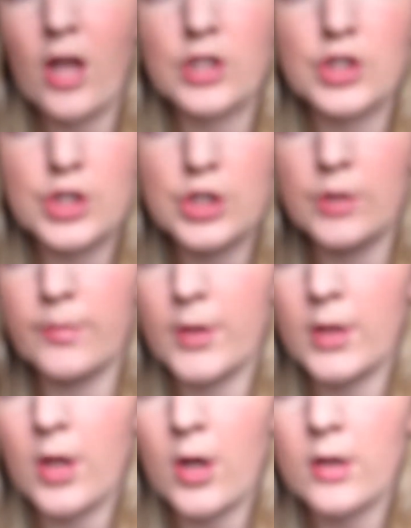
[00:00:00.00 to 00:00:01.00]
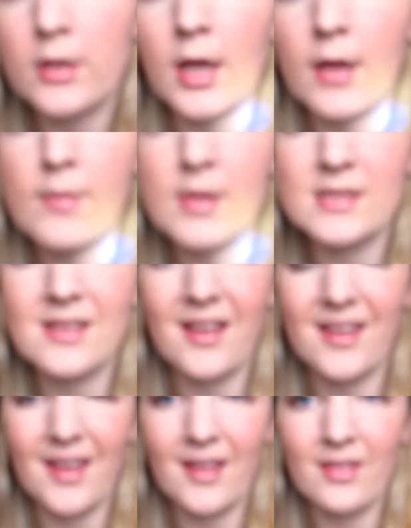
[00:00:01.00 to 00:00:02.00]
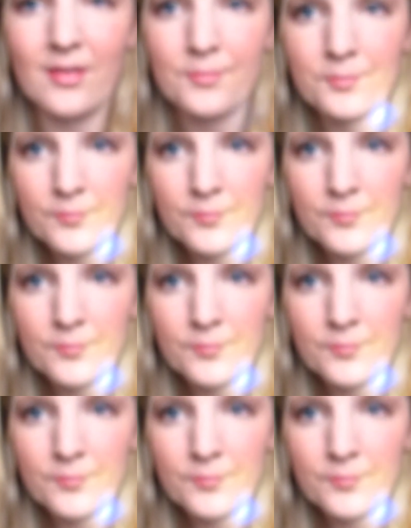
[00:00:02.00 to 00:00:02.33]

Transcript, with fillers: a super long time because, again,